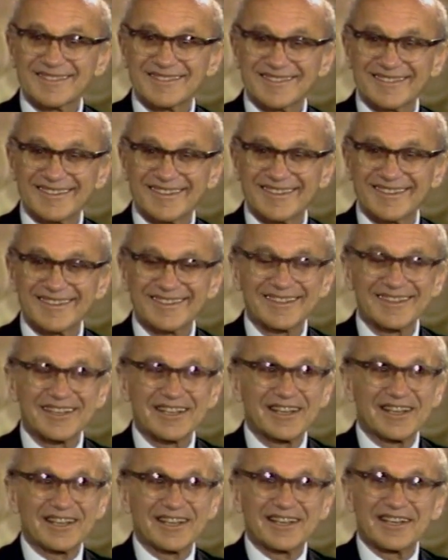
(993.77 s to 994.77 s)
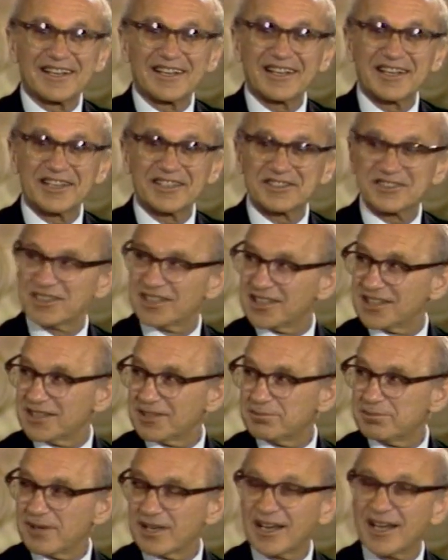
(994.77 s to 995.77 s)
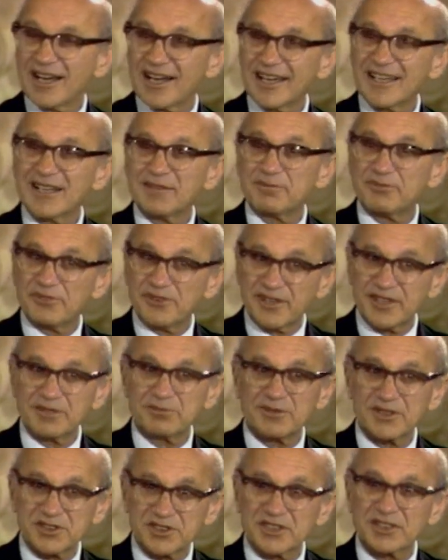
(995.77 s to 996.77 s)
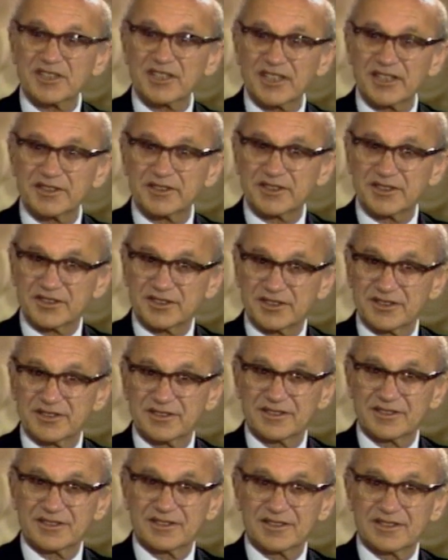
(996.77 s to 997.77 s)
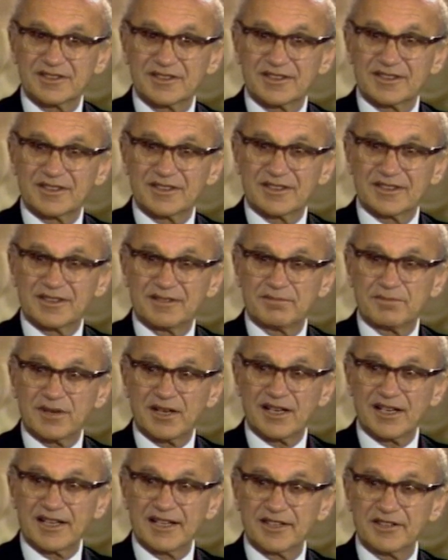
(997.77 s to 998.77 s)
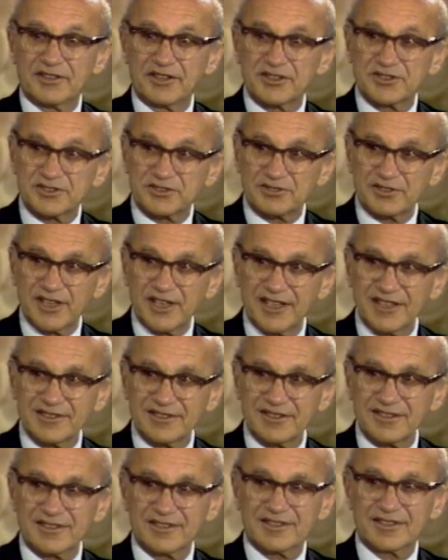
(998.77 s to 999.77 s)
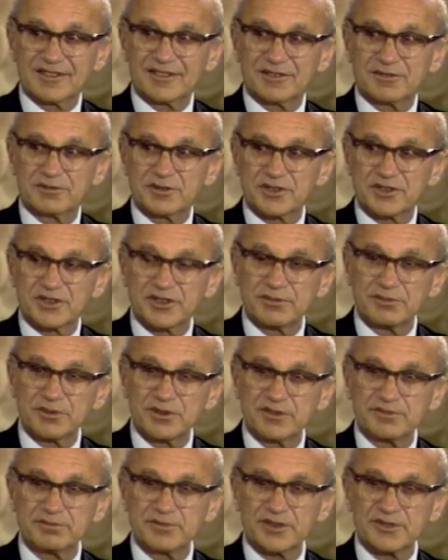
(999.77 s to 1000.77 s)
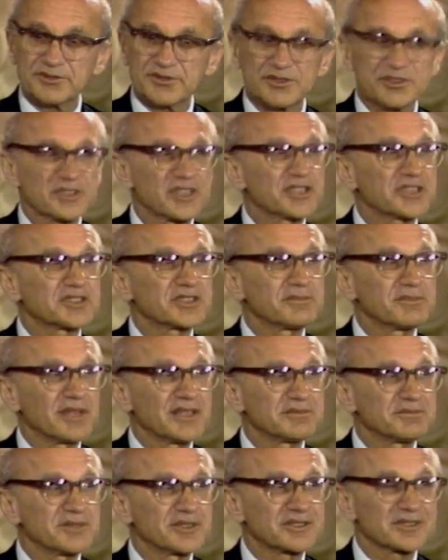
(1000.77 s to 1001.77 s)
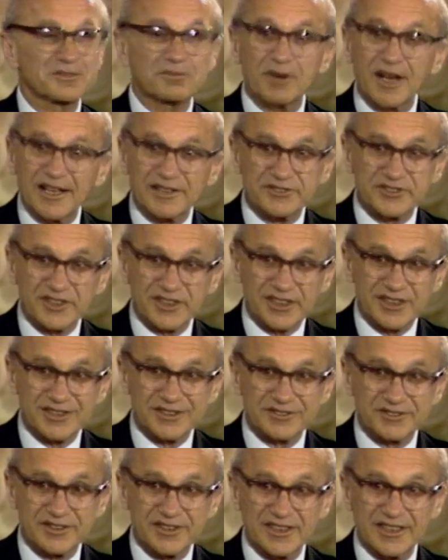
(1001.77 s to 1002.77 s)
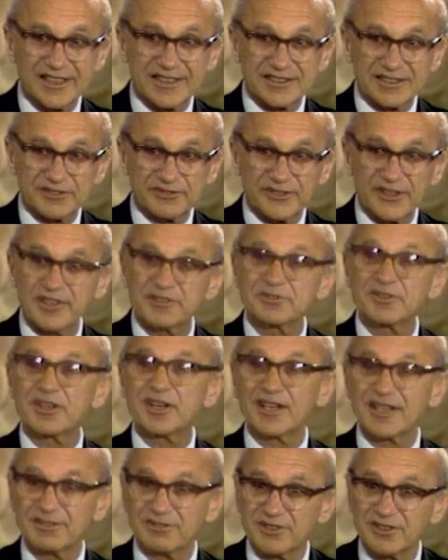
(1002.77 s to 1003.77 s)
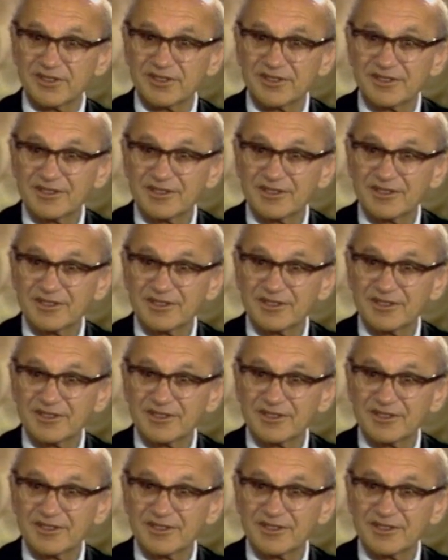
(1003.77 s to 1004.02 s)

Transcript: Yeah. It, uh, but I am very much encouraged by the strength which the movement for such amendments around the country and at the federal level